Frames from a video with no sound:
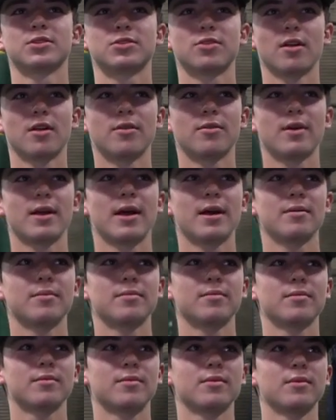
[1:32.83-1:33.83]
Start
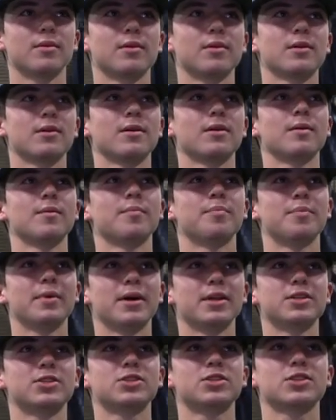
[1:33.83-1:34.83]
rap,
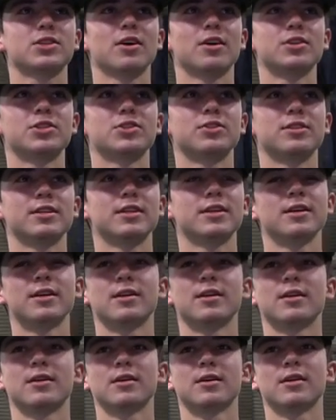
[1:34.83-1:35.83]
bench country,
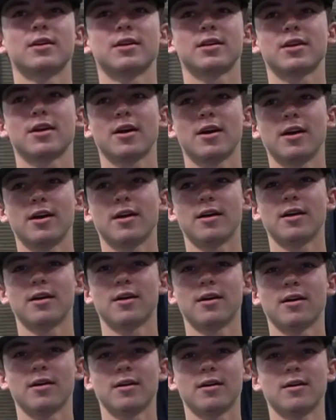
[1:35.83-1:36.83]

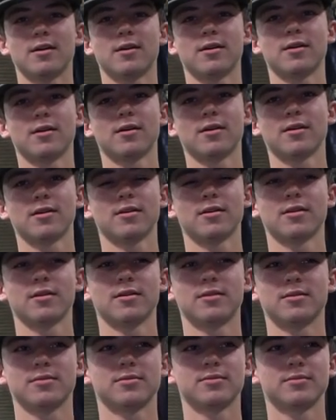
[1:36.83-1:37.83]
cut,
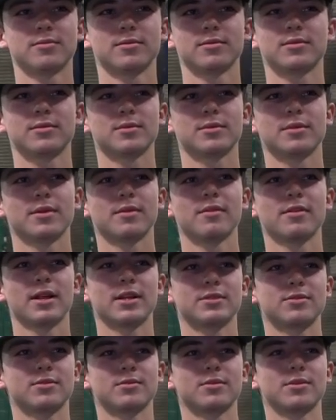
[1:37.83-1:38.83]
what were the
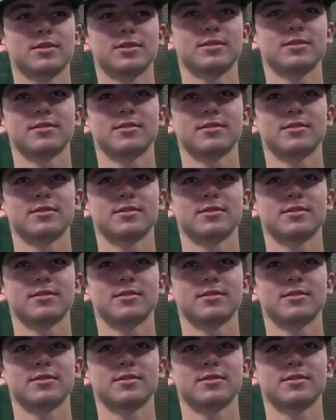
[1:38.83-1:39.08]
last one was?